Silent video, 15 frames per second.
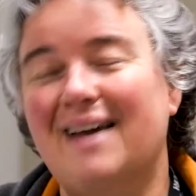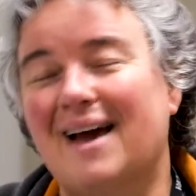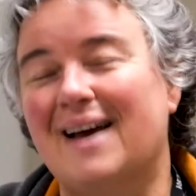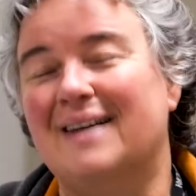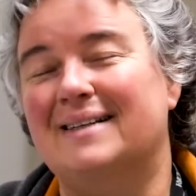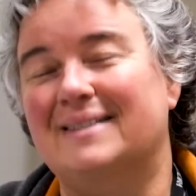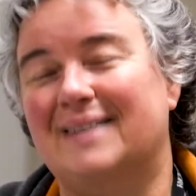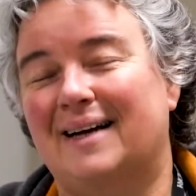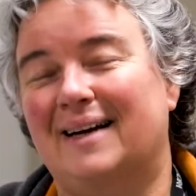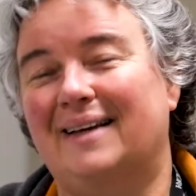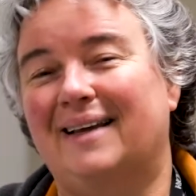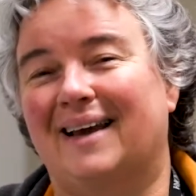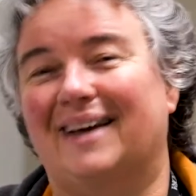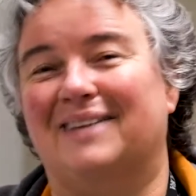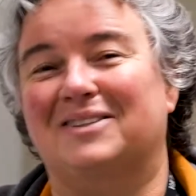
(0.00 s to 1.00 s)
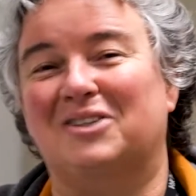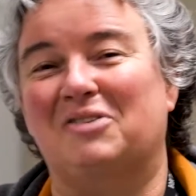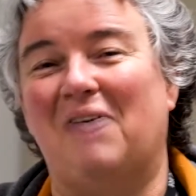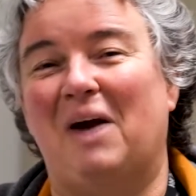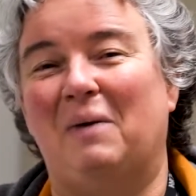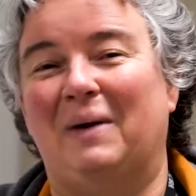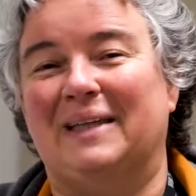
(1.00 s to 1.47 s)
and yeah, it's a
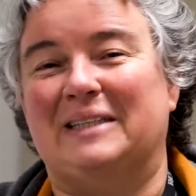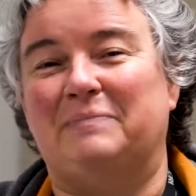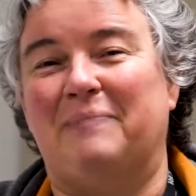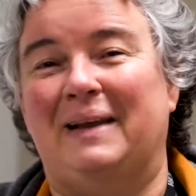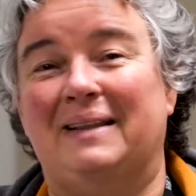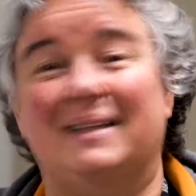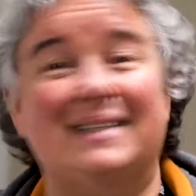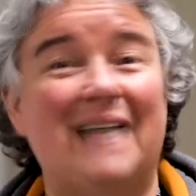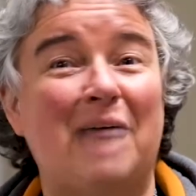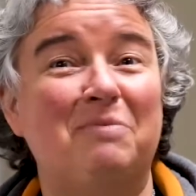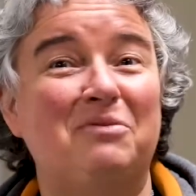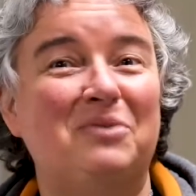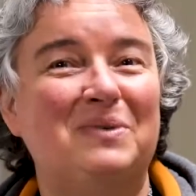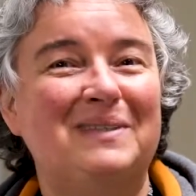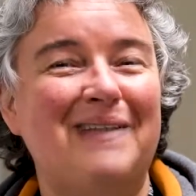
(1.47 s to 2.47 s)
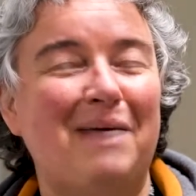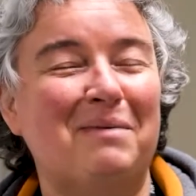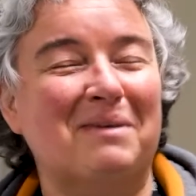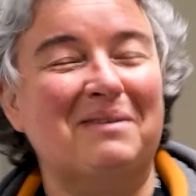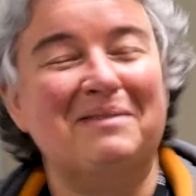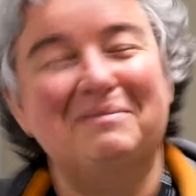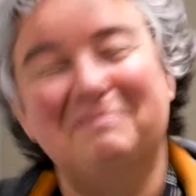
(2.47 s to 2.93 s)
great way to spend the day before
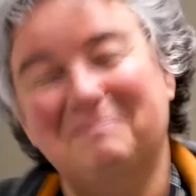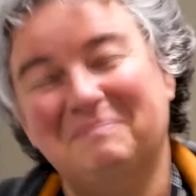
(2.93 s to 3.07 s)
Sabbath.